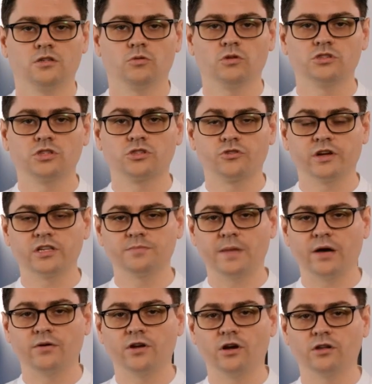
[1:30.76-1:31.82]
So once the screen's
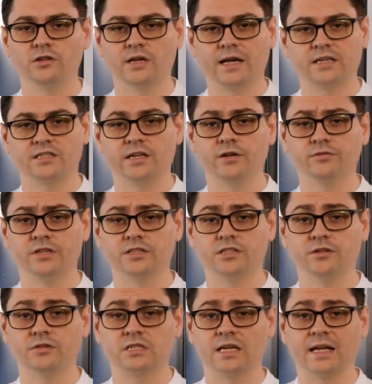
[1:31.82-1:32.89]
powered on, the next thing you'll need to
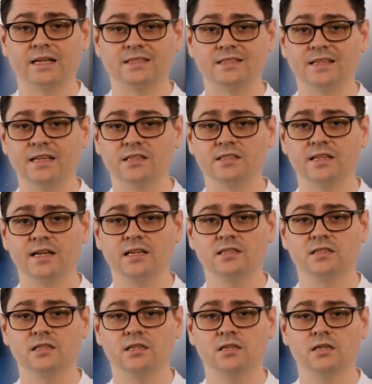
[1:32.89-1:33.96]
do is connect to the
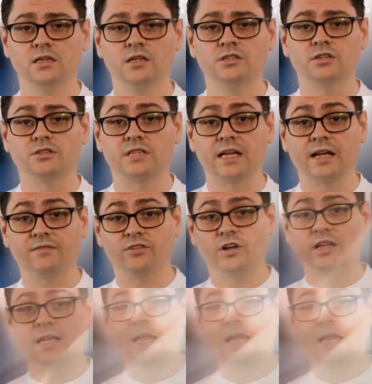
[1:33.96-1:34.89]
internet. So to connect via